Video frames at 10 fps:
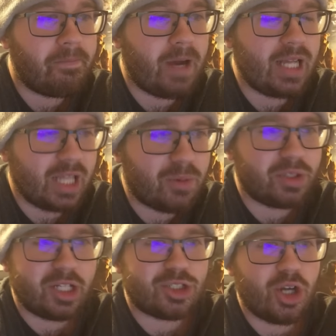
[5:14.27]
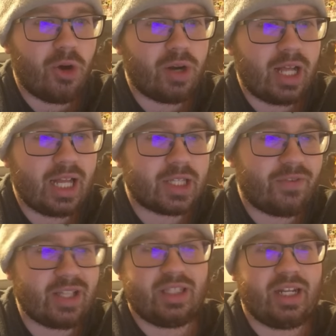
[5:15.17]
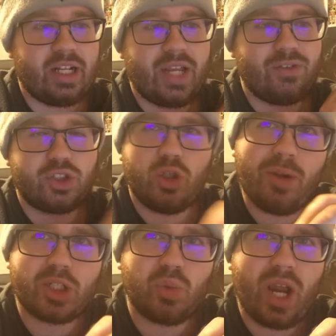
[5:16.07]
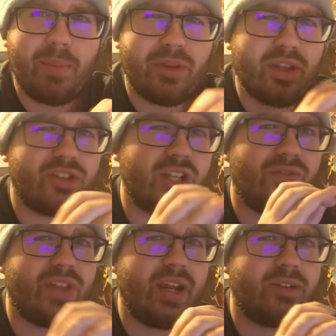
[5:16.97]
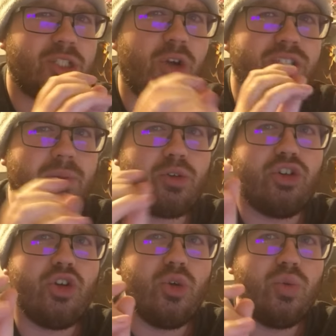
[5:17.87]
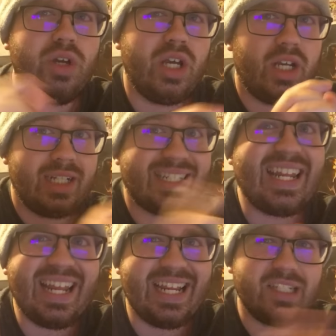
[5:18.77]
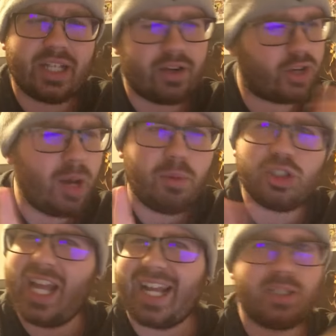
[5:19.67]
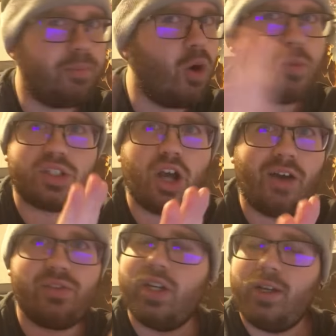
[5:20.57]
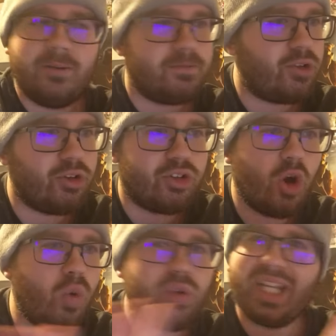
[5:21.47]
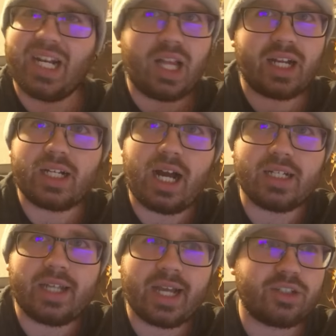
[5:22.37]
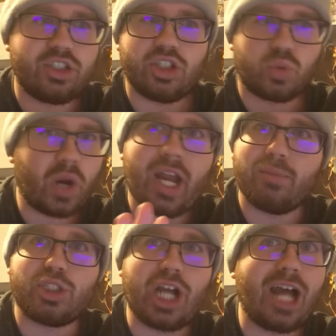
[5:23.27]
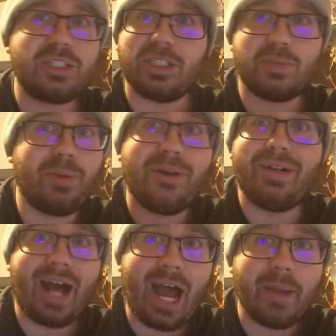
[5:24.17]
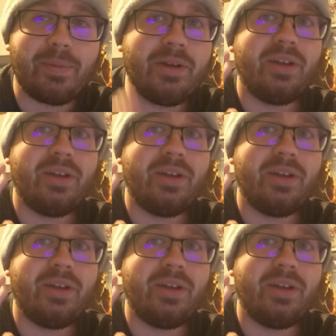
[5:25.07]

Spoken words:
I like what they showed. I like the fact that they didn't give us too much away, but the stuff they showed us that were new, teased, like a couple seconds, boom, it's off, so you don't really get a lot of context. It's just random shots, just building hype.